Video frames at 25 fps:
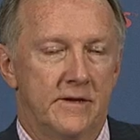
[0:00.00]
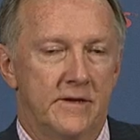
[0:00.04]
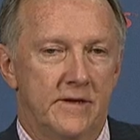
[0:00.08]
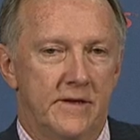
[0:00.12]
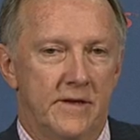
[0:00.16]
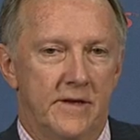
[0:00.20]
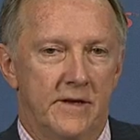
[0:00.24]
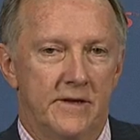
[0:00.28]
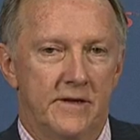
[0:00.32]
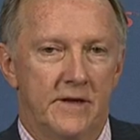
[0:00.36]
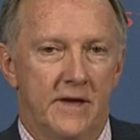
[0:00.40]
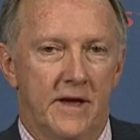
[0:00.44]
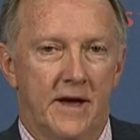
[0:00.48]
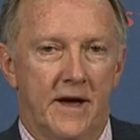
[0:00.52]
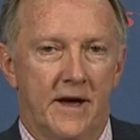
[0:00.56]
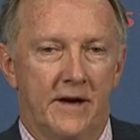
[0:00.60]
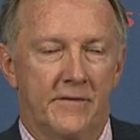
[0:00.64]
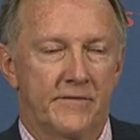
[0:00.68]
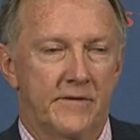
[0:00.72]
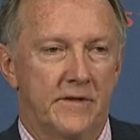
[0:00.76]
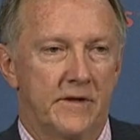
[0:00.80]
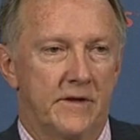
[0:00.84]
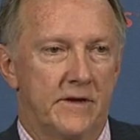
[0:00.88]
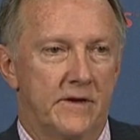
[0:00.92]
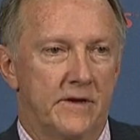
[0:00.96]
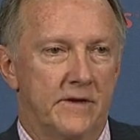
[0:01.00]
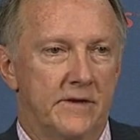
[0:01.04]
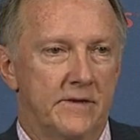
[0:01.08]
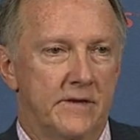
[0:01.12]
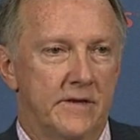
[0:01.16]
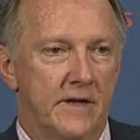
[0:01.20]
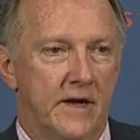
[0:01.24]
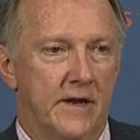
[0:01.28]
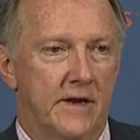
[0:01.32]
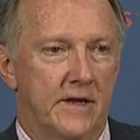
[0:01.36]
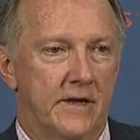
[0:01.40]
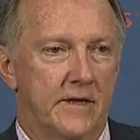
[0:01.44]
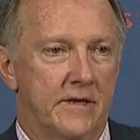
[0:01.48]
you have to
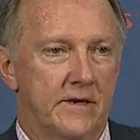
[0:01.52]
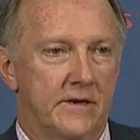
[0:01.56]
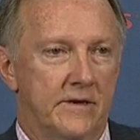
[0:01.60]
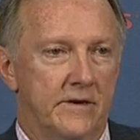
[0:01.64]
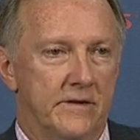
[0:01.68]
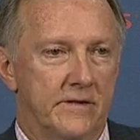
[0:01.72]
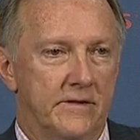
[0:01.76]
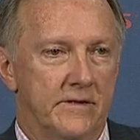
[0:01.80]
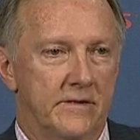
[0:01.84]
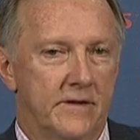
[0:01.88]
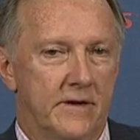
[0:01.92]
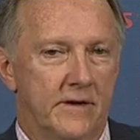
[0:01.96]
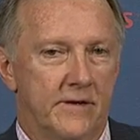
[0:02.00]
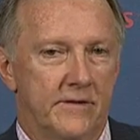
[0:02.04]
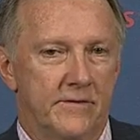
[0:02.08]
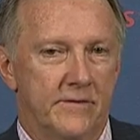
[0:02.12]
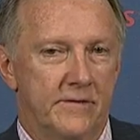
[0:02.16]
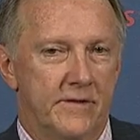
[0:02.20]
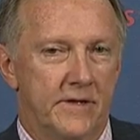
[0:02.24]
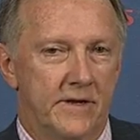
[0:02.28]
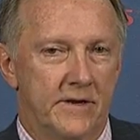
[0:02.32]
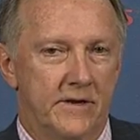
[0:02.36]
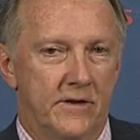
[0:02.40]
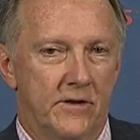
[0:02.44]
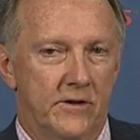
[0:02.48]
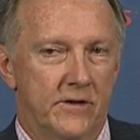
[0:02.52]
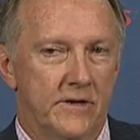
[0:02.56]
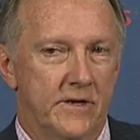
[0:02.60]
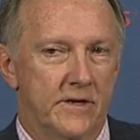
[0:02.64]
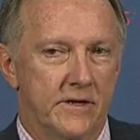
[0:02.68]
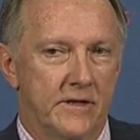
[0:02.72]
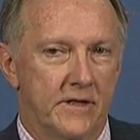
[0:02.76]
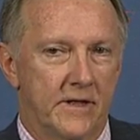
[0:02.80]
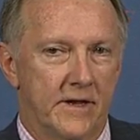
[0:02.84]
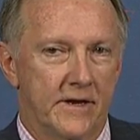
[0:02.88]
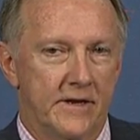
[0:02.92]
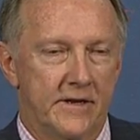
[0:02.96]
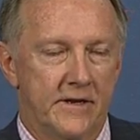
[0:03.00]
get a kill, other than
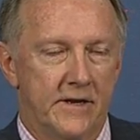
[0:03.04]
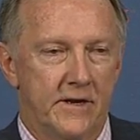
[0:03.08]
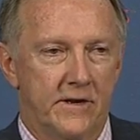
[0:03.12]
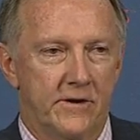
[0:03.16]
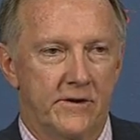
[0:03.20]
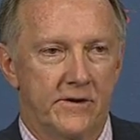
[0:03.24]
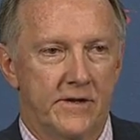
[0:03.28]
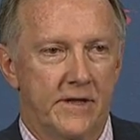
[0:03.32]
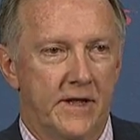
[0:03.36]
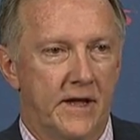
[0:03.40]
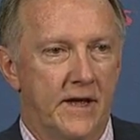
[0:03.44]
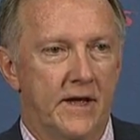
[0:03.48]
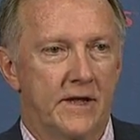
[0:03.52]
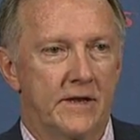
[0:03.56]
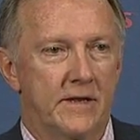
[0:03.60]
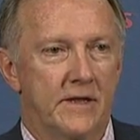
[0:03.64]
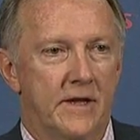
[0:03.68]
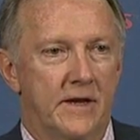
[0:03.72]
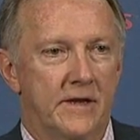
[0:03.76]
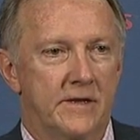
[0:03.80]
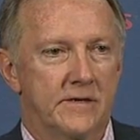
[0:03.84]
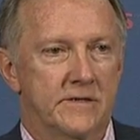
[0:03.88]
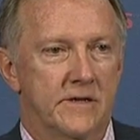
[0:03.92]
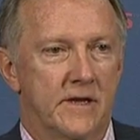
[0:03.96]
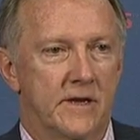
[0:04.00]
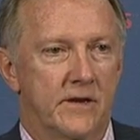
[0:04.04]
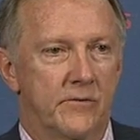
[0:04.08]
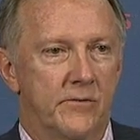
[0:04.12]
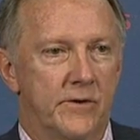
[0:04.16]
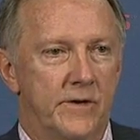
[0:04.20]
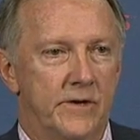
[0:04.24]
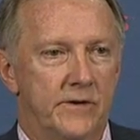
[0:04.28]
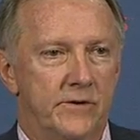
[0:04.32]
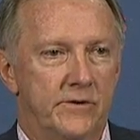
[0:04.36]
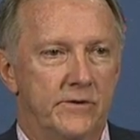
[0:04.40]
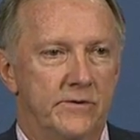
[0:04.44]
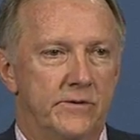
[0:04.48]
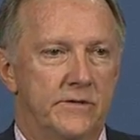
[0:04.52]
looking like deer in the headlights like we
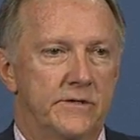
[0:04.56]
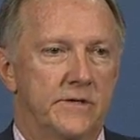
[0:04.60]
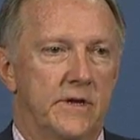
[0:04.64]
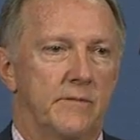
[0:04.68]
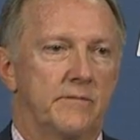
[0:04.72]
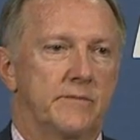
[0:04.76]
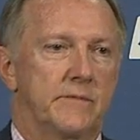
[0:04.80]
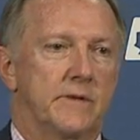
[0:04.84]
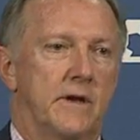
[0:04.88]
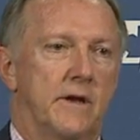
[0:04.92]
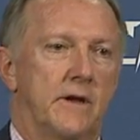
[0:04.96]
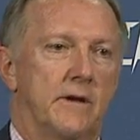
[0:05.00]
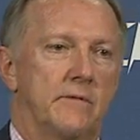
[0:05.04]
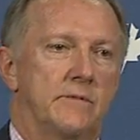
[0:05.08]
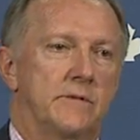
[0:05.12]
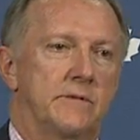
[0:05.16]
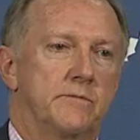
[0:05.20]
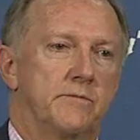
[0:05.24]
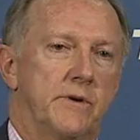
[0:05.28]
do sometimes.